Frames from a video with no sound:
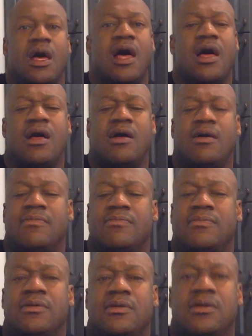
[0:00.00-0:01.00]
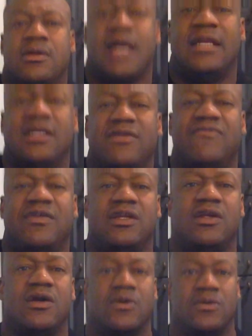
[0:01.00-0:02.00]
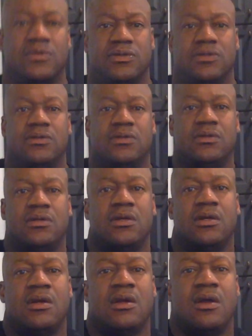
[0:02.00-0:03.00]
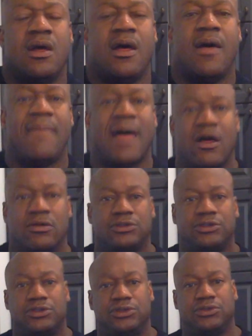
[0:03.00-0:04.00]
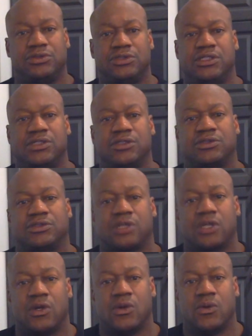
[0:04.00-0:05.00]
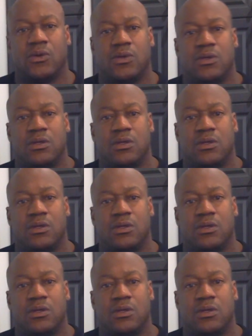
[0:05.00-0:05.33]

I did a video about 2 years ago